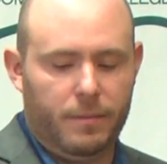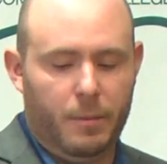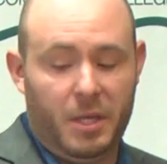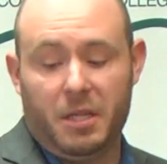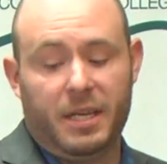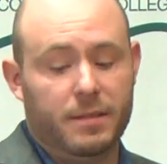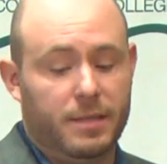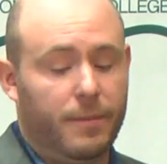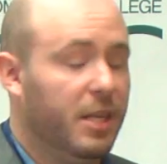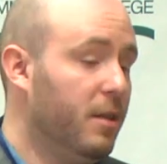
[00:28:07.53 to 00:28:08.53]
it'd be look at,
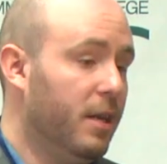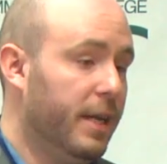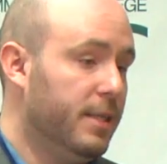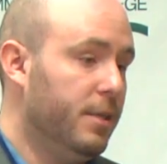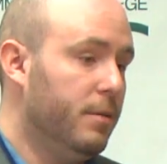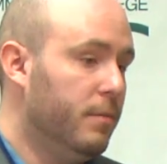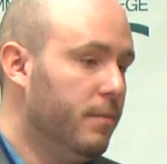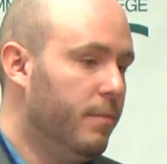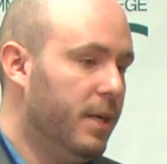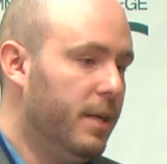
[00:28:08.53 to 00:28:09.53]
something to look into,
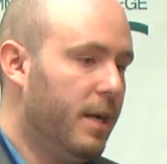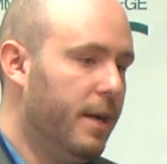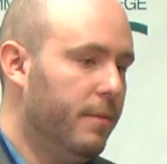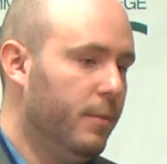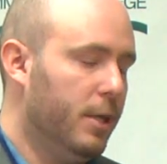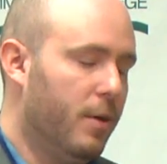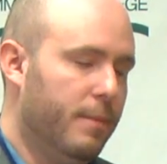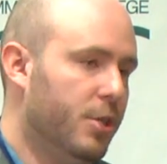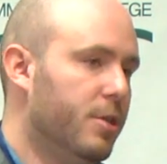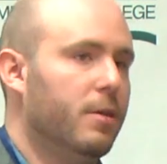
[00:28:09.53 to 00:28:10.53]
but I, you know,
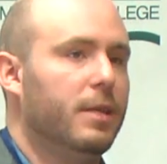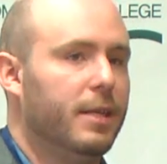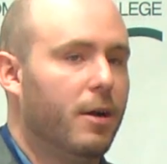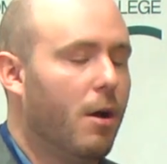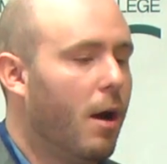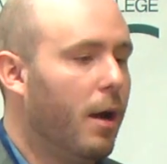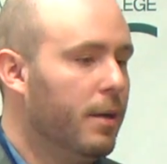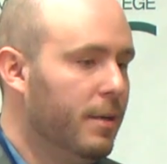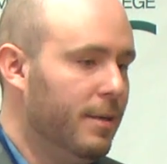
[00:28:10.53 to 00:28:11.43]
I'm sure that there are,